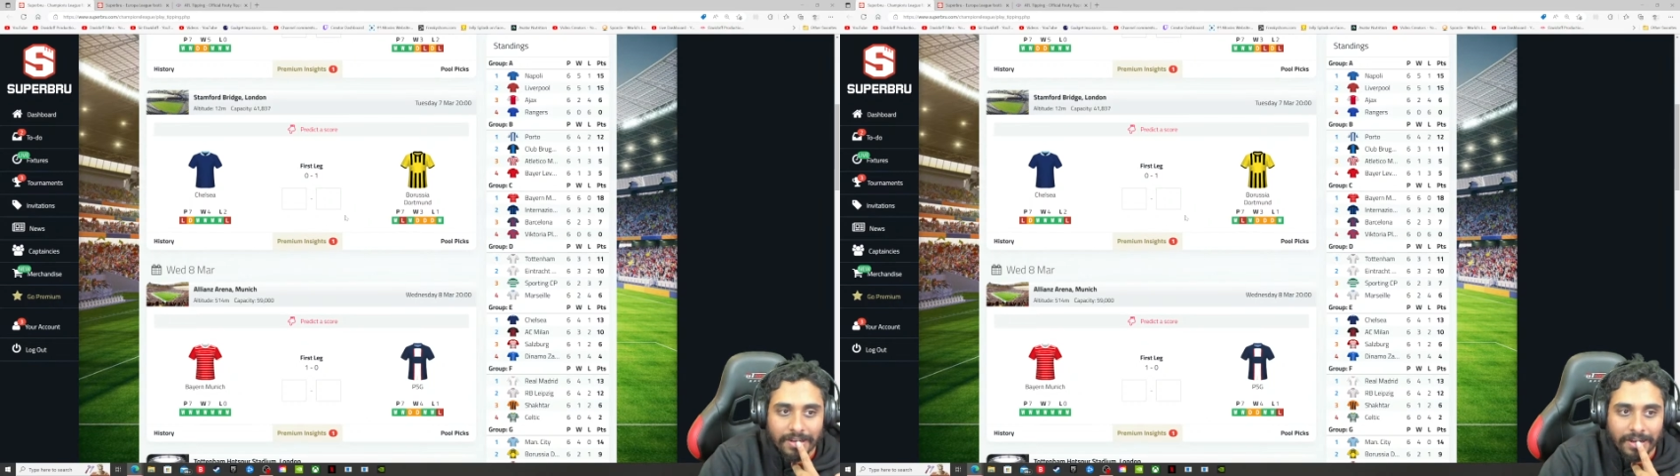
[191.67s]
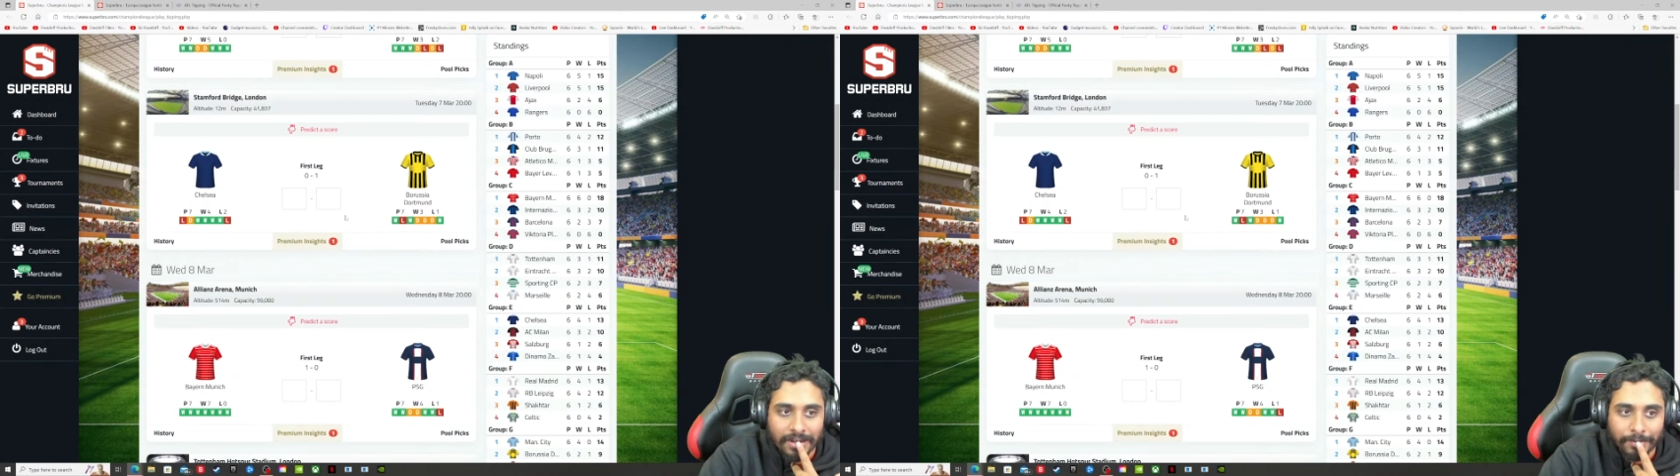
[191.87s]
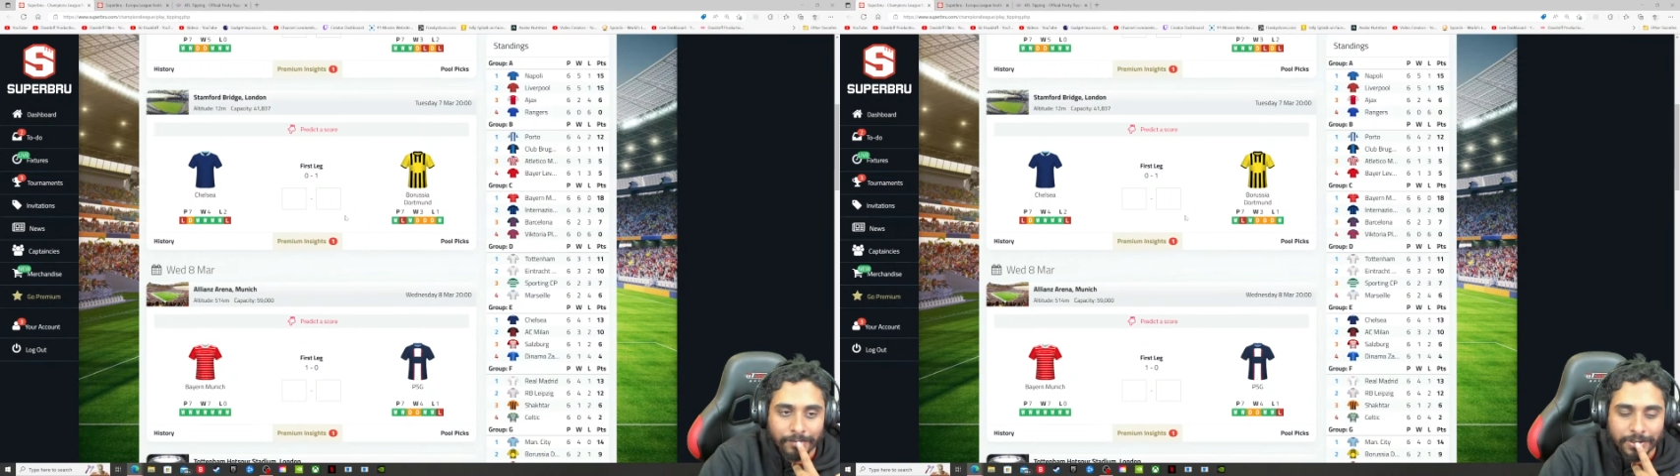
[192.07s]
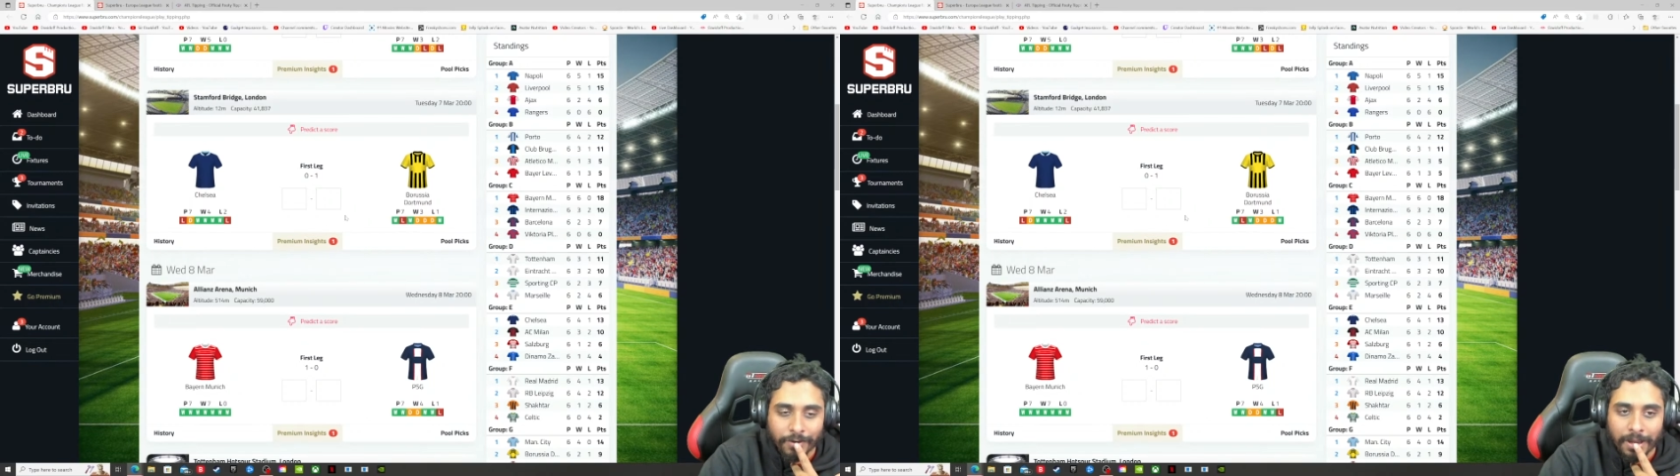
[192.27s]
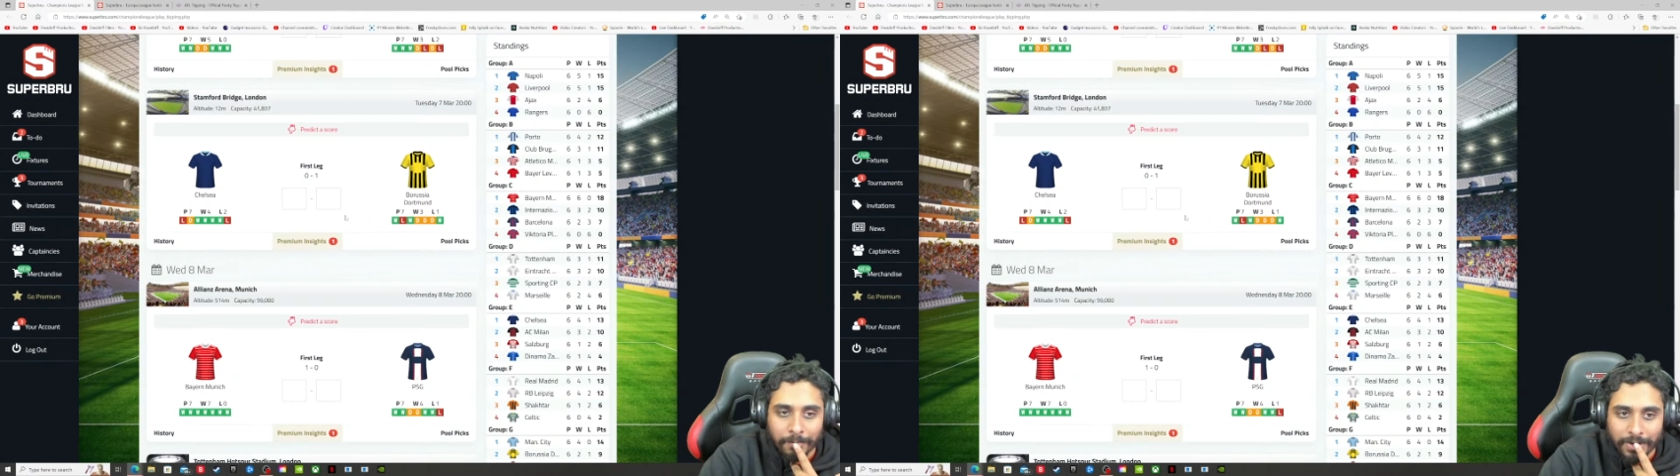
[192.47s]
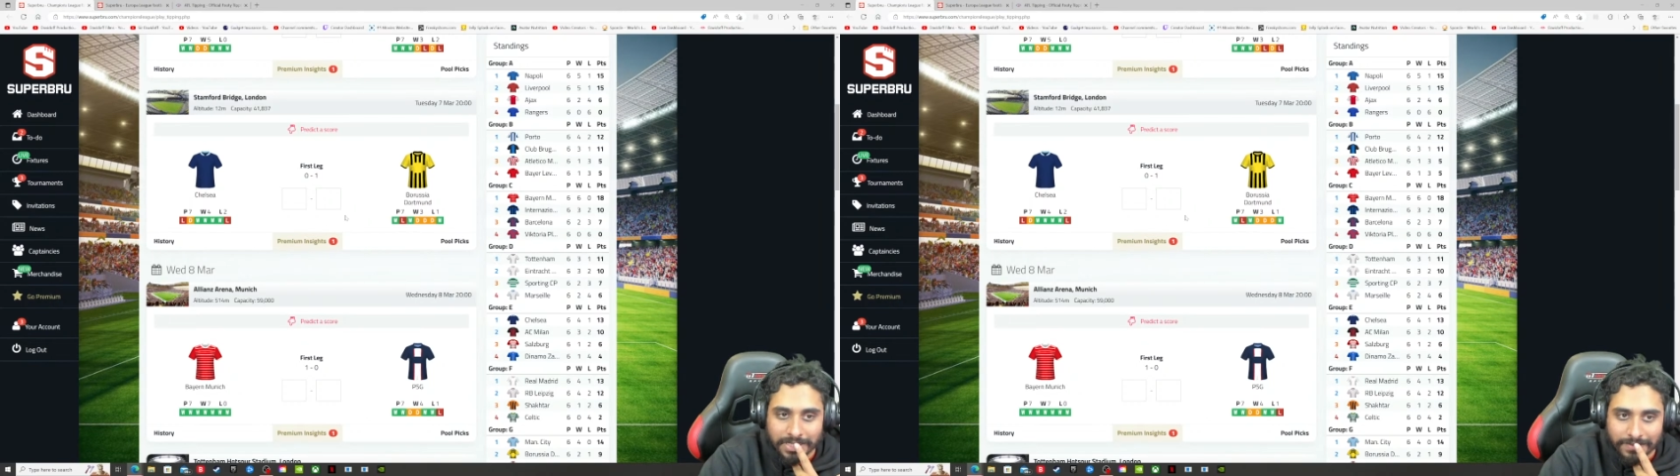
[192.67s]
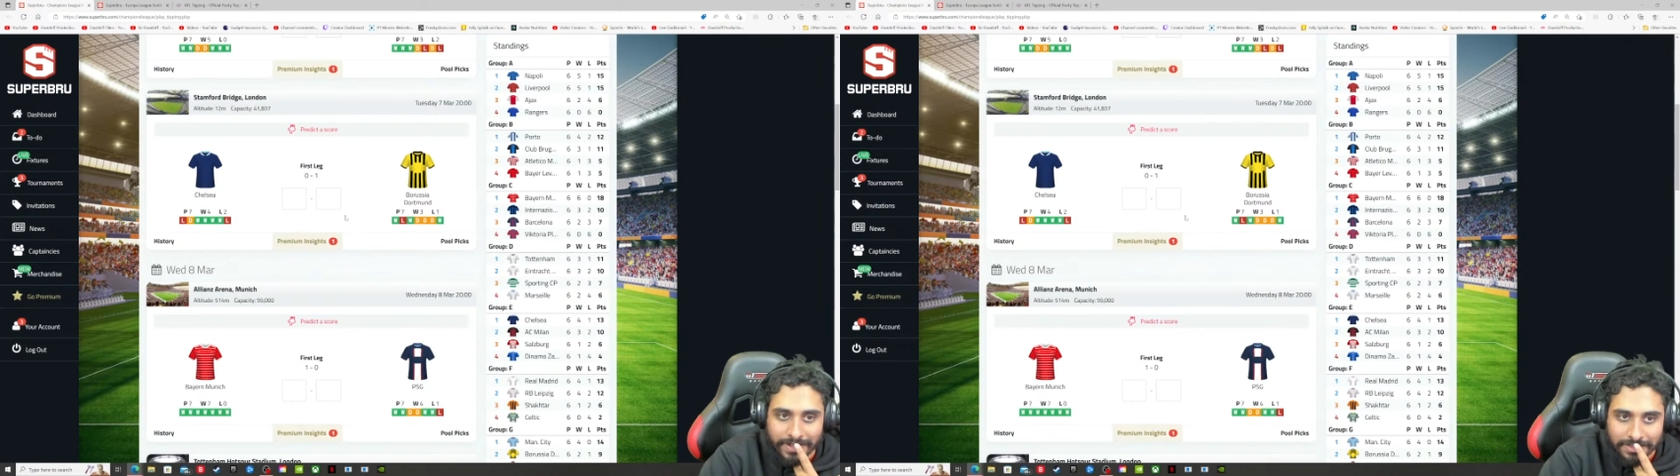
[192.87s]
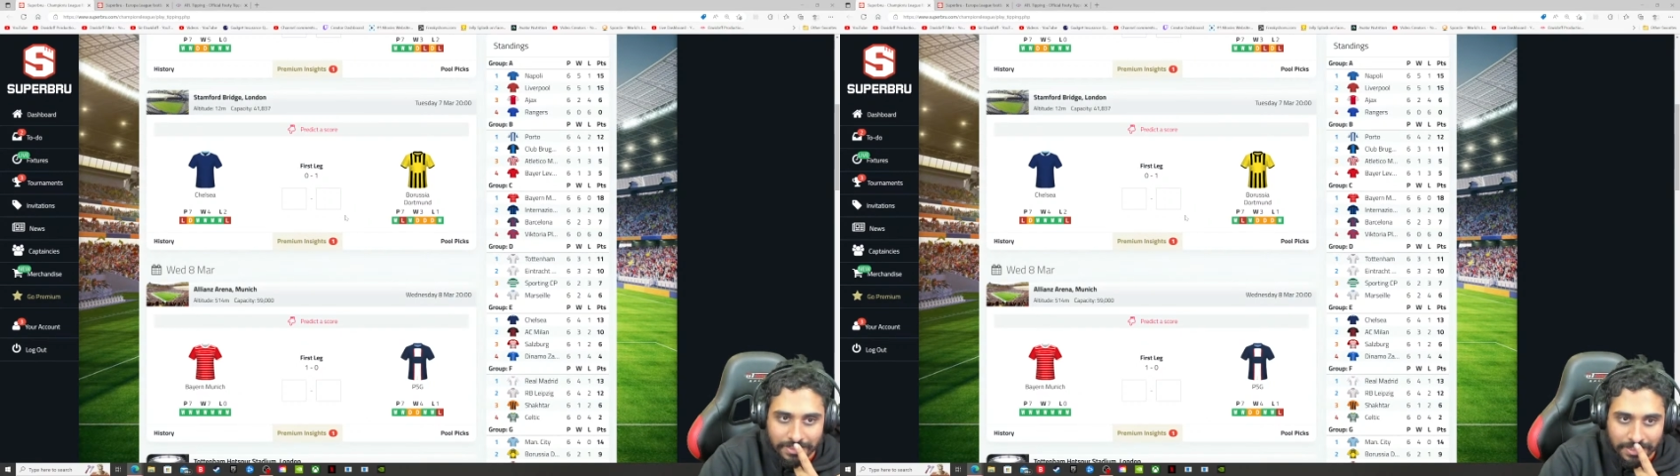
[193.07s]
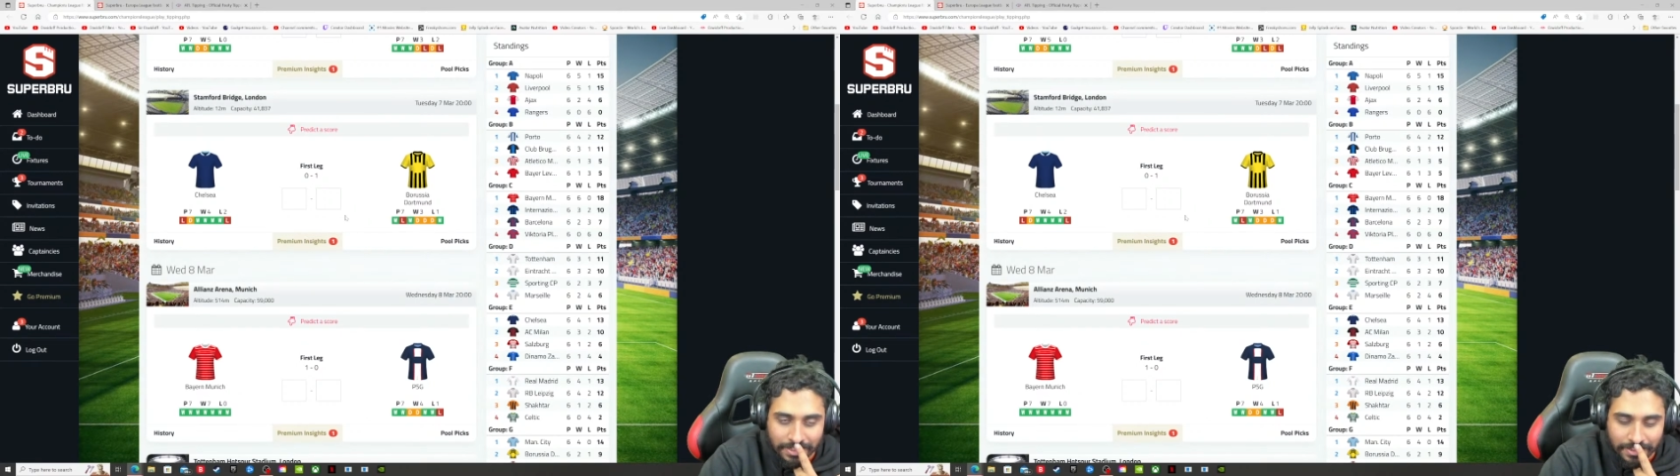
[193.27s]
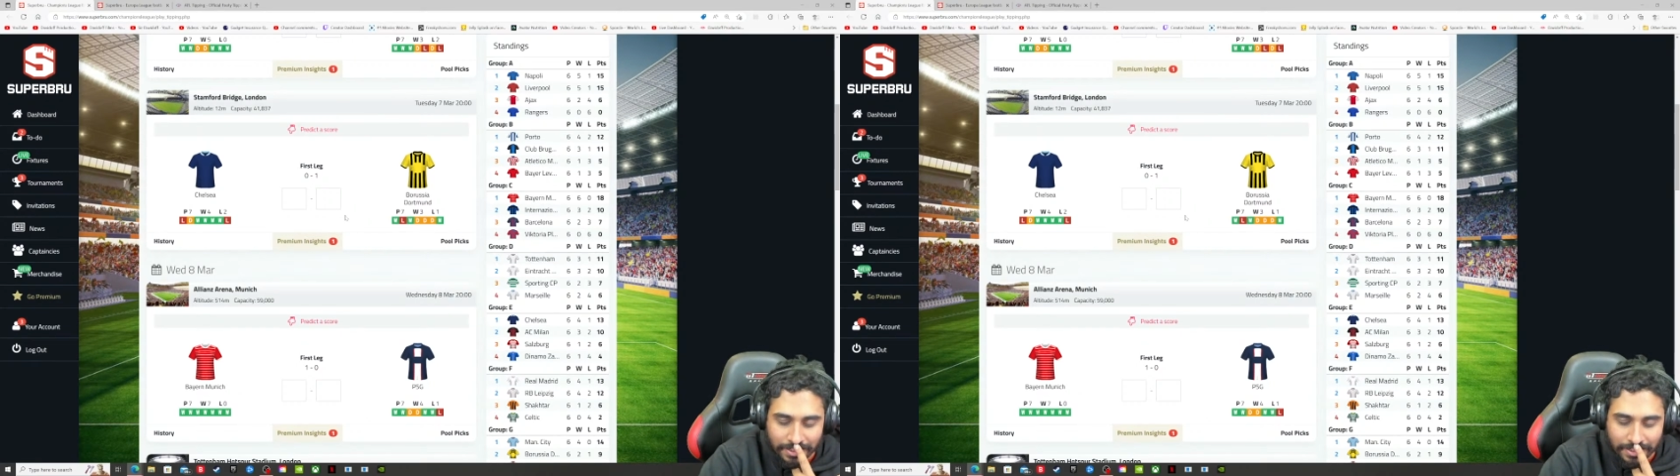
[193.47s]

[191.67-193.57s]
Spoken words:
It's quite impressive actually.